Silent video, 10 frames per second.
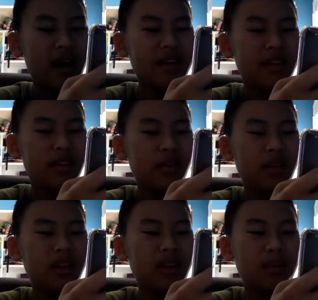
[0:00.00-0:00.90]

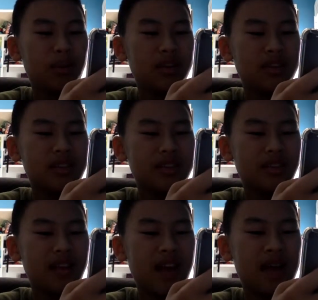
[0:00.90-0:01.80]
including the predecessor
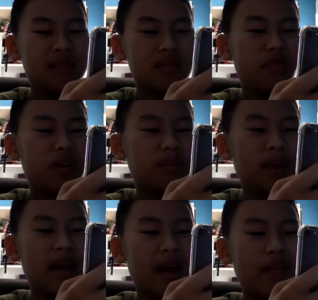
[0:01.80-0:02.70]
apps Find
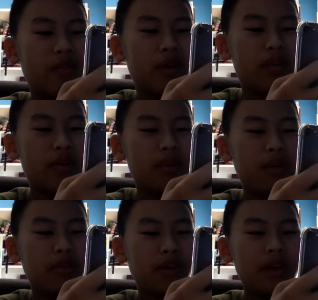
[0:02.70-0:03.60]
My iPhone and Find My
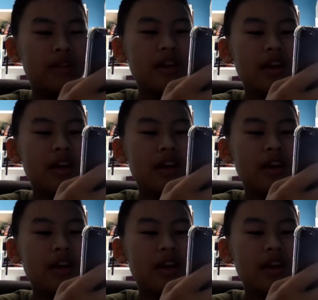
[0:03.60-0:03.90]
Friends,